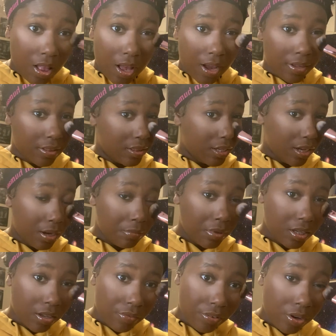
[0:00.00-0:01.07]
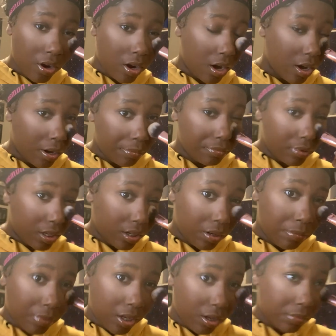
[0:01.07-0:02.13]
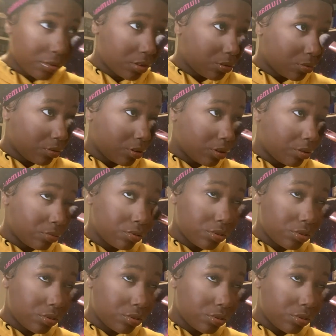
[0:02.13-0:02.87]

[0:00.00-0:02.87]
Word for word: I think I'm gonna give you all an updated makeup tutorial